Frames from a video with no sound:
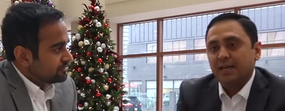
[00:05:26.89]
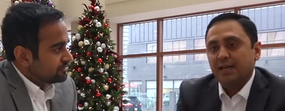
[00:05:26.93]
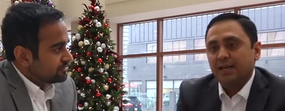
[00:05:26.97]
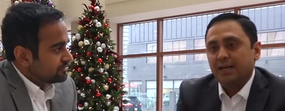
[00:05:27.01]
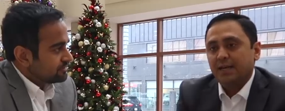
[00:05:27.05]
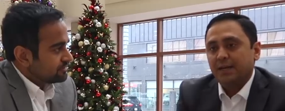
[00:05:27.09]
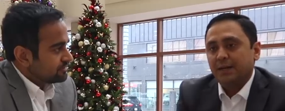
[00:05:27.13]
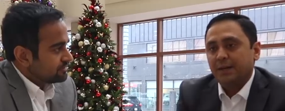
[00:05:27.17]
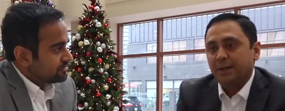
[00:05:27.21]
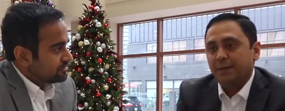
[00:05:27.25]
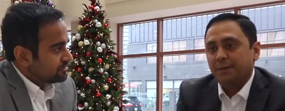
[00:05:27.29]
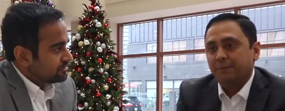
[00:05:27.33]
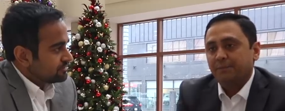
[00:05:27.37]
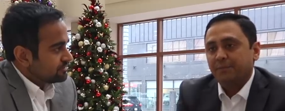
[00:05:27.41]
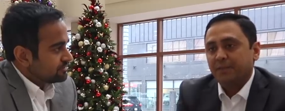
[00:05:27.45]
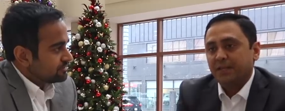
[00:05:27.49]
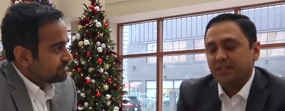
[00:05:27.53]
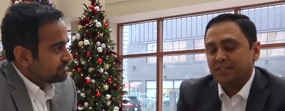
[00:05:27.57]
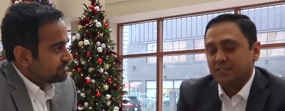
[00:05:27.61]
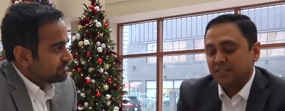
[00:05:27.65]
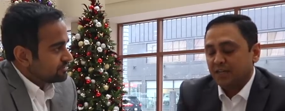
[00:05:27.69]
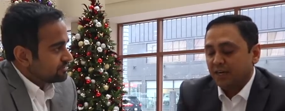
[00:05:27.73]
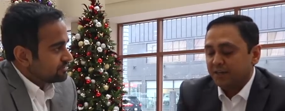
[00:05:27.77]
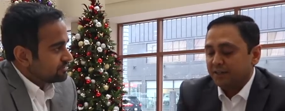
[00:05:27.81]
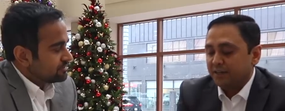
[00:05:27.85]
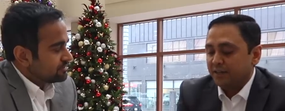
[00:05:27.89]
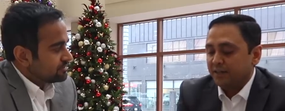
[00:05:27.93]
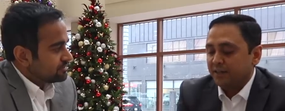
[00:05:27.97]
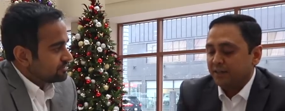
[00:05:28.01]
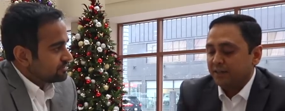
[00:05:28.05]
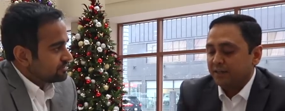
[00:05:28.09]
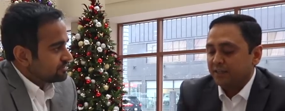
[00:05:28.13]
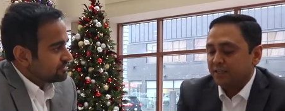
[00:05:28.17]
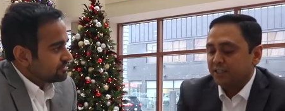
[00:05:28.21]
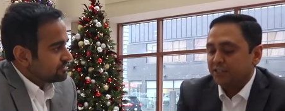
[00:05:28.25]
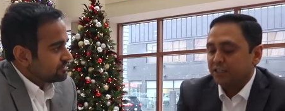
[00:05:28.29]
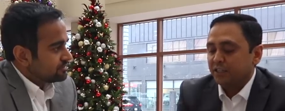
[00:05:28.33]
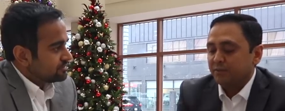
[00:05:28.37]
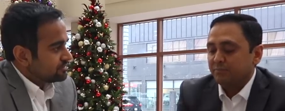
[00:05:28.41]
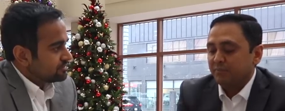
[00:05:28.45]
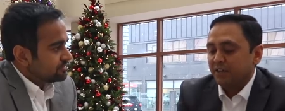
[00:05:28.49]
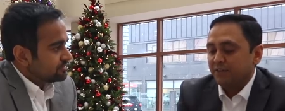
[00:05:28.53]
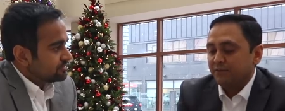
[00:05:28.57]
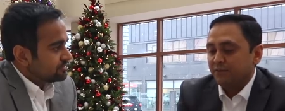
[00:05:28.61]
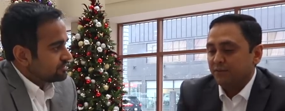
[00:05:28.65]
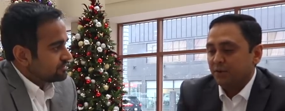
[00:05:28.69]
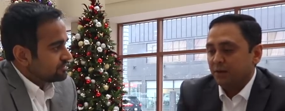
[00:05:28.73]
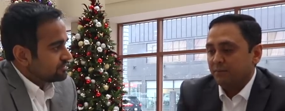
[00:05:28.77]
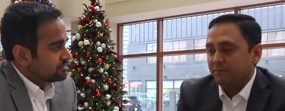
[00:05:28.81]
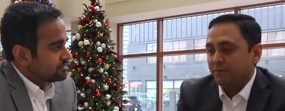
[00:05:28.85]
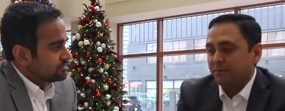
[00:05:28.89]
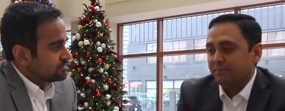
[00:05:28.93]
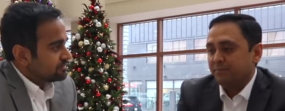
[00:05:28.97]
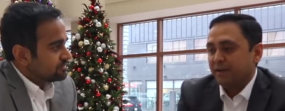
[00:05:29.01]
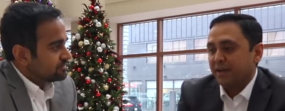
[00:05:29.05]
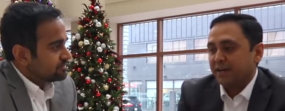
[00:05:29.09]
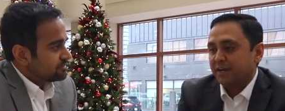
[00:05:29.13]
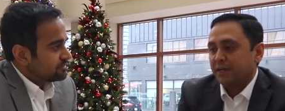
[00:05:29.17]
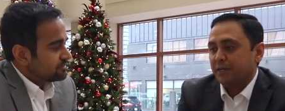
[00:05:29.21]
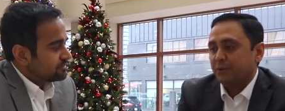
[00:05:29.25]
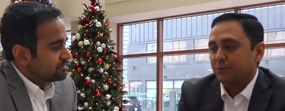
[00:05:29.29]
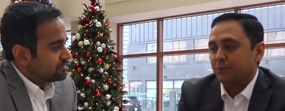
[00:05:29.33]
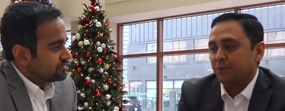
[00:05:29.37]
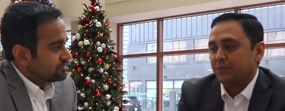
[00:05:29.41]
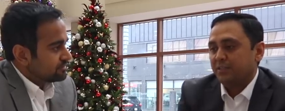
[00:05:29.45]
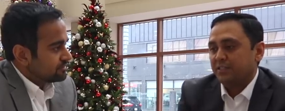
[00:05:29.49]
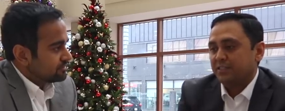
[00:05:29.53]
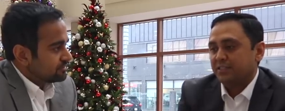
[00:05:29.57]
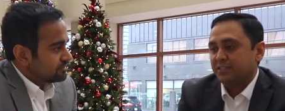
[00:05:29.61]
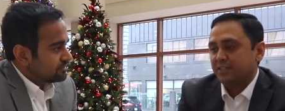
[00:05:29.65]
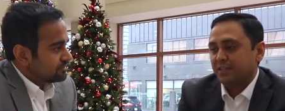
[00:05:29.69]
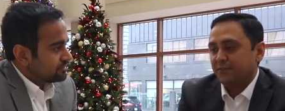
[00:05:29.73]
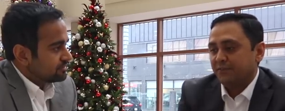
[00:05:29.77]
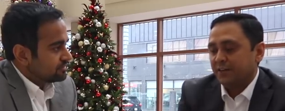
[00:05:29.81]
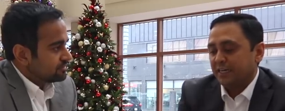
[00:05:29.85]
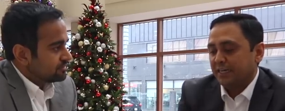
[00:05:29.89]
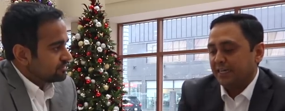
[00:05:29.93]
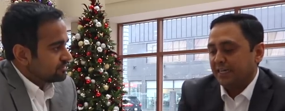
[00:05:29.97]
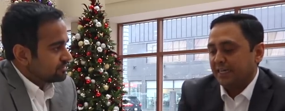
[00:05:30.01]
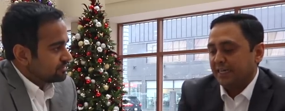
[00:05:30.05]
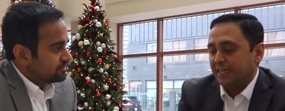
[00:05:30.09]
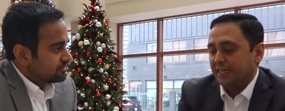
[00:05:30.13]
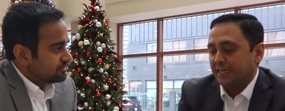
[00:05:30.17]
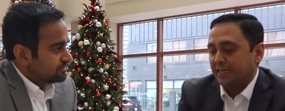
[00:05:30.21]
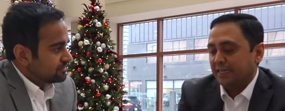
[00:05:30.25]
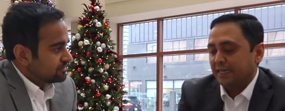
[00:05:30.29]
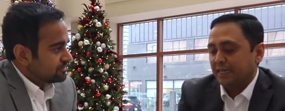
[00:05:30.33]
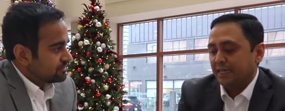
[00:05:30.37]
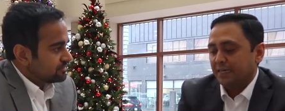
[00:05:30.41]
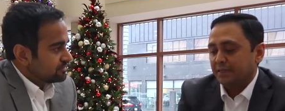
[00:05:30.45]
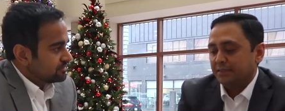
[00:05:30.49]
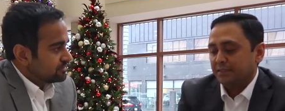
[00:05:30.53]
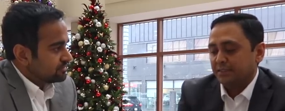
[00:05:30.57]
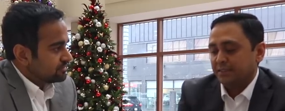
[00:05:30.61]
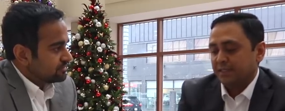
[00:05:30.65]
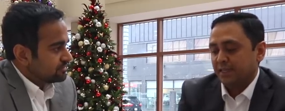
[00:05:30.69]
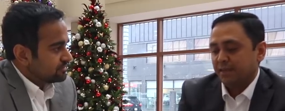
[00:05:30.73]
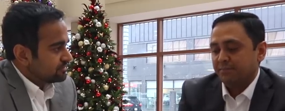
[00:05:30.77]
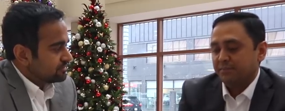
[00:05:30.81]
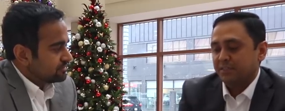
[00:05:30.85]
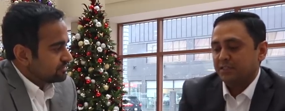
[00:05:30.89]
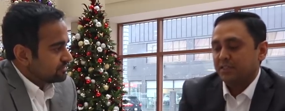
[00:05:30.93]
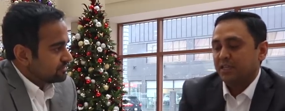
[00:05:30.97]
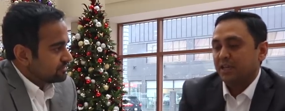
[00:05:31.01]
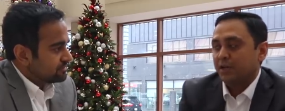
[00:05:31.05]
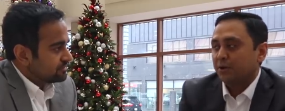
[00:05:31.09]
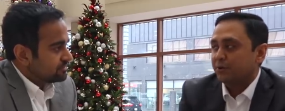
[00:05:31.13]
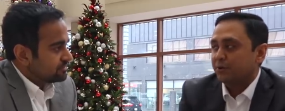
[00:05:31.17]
Speaker 1: I started and registered my firm back in 2017. Its name is